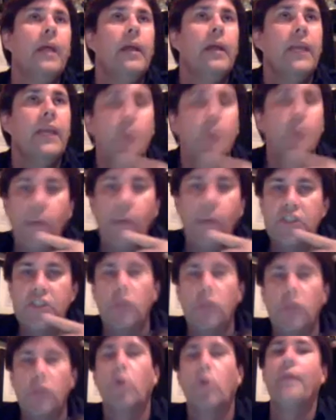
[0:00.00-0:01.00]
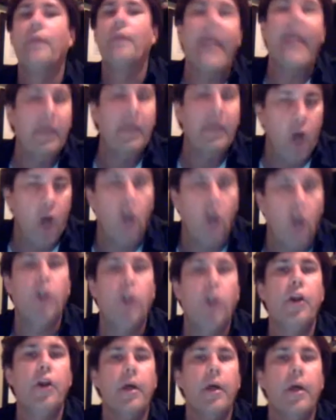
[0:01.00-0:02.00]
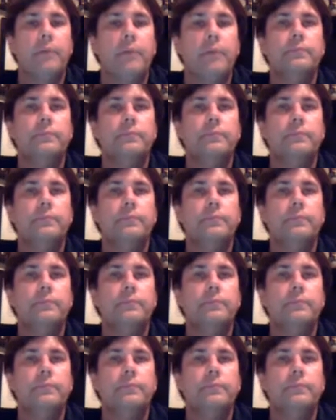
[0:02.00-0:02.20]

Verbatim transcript: in the Western world that have heard